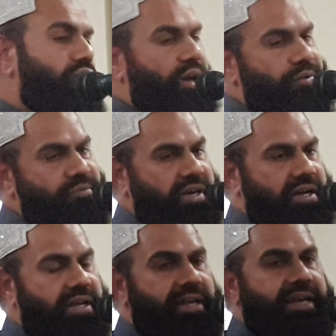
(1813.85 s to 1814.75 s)
lahuma,
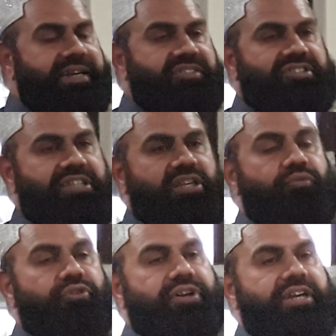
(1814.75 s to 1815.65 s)
and seek
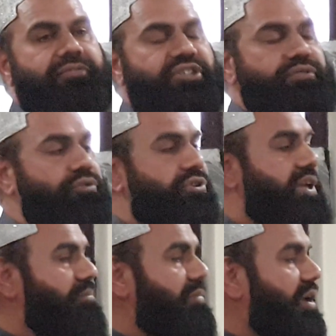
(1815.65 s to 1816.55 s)
forgiveness for
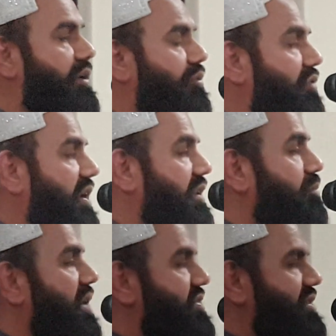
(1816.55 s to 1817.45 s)
them when they
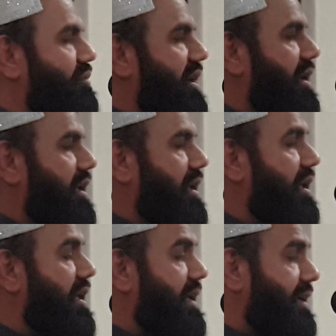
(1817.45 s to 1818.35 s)
passed away.
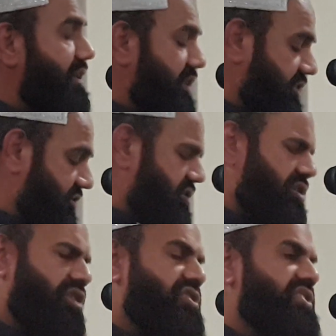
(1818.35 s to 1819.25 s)
It is
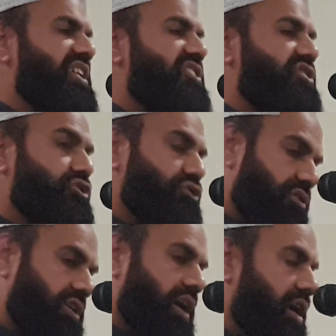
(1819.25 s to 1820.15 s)
not just
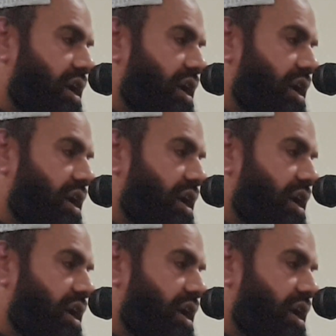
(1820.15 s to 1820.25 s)
sunnah